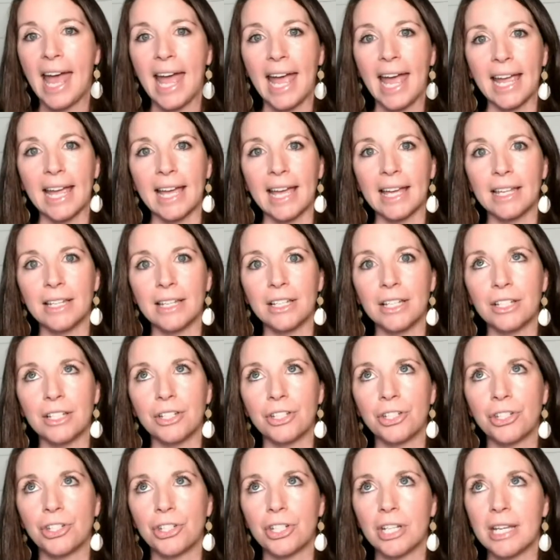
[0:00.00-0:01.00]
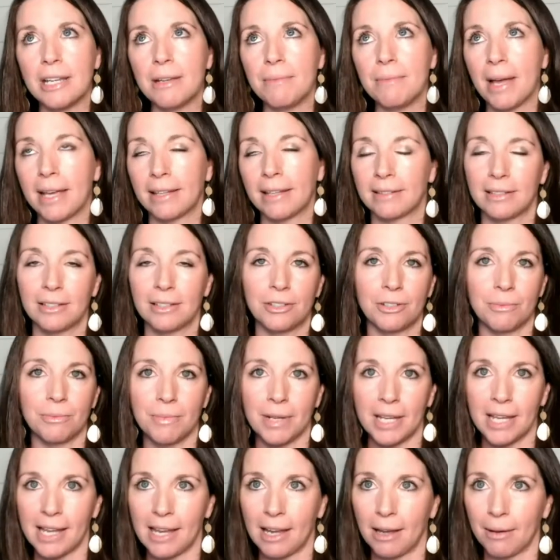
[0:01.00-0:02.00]
And she messaged
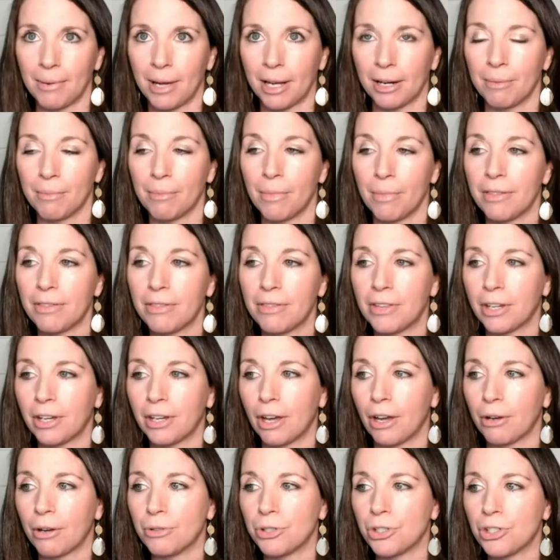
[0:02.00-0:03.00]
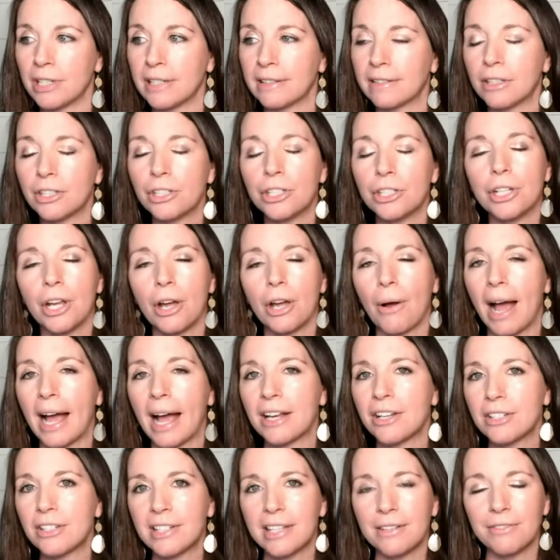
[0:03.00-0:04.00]
me about a month ago, and she said, "You know, I
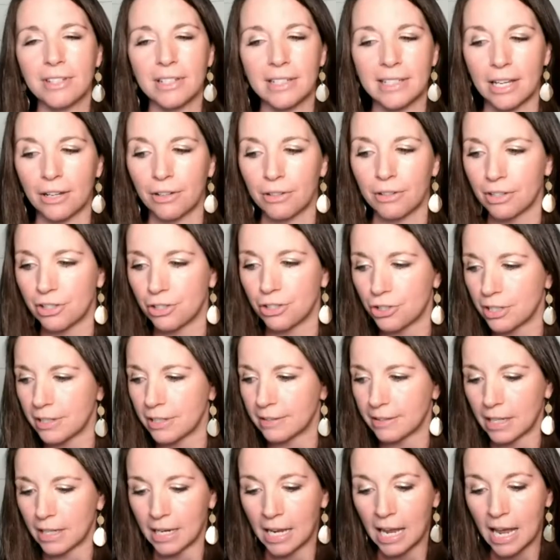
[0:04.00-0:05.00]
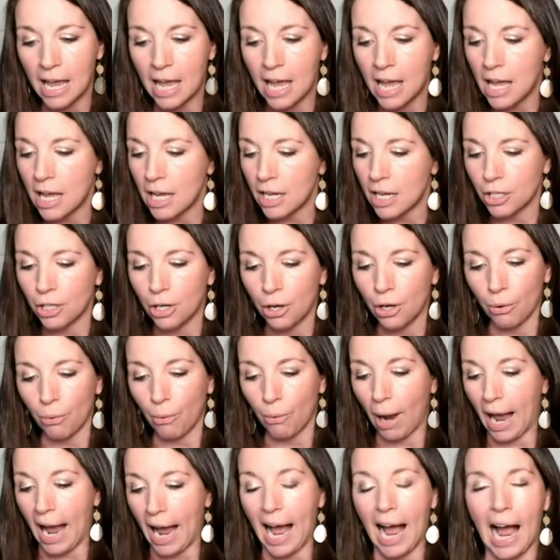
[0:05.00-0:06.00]
just have to tell you this." She said, "You
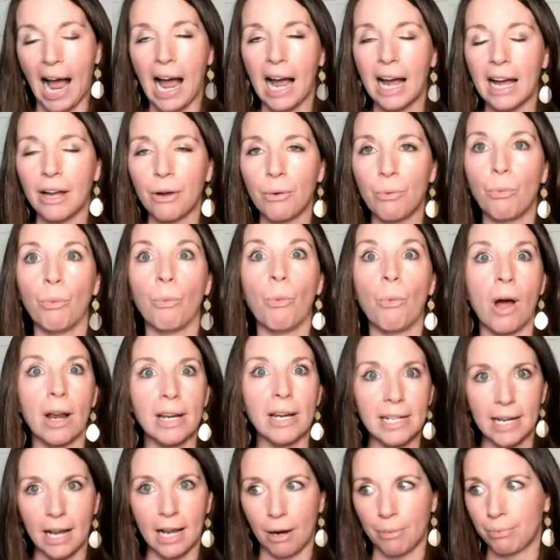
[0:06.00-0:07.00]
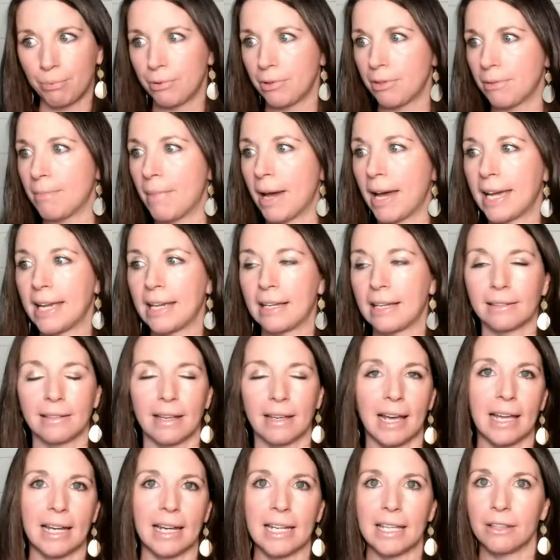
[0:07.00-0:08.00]
know, I wanted help with my
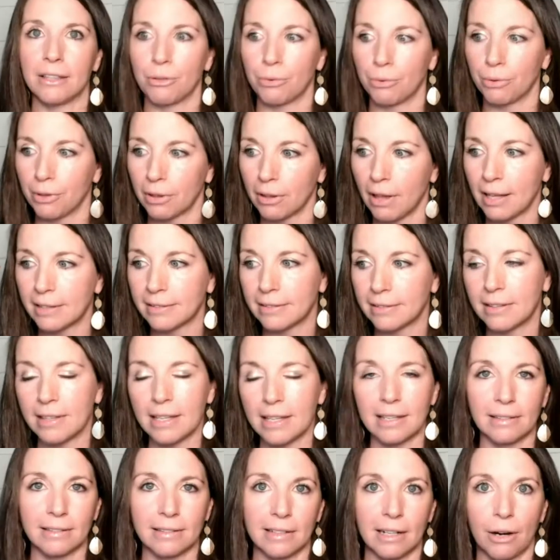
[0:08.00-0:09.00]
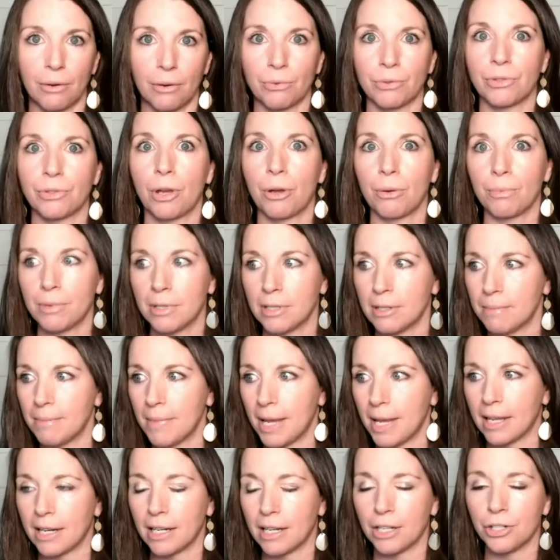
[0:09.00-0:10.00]
anxiety. There were lots of things that I was hoping to
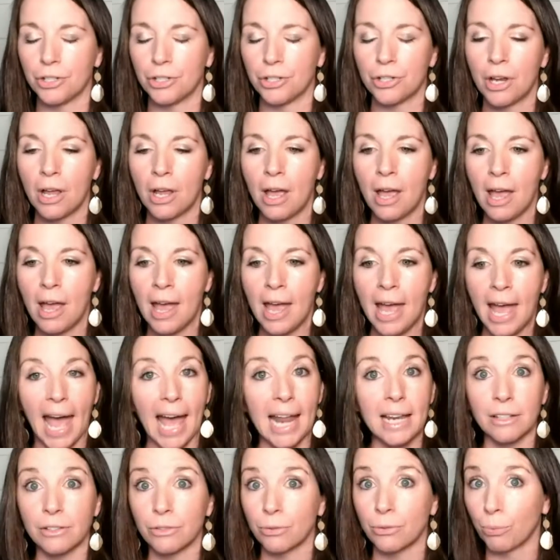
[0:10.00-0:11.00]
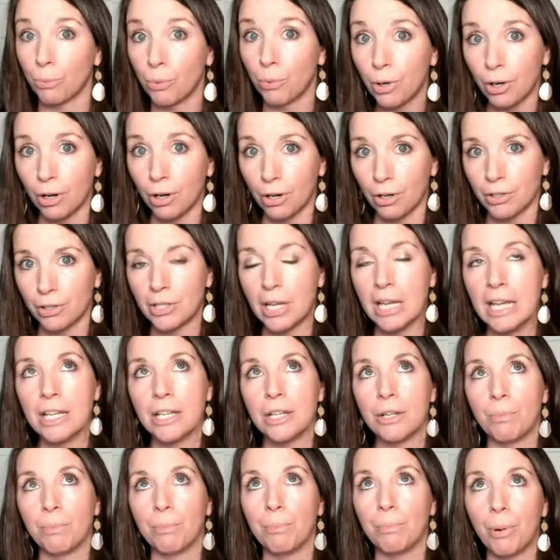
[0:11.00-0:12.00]
manage." and it's worked.
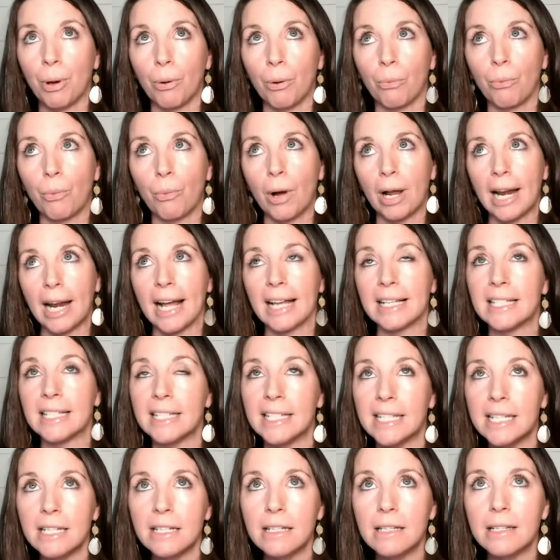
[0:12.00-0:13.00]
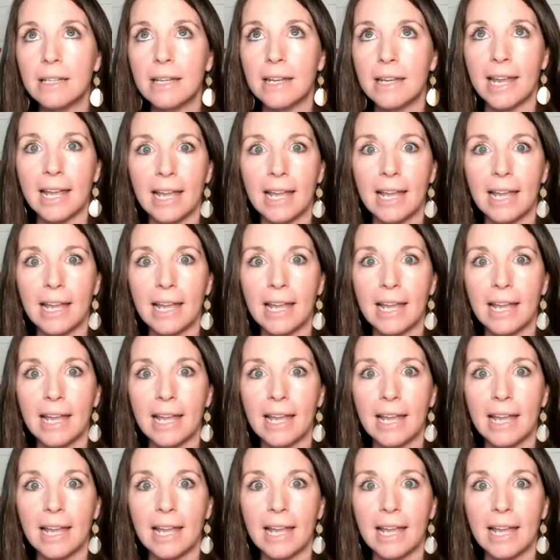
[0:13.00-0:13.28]
But what I didn't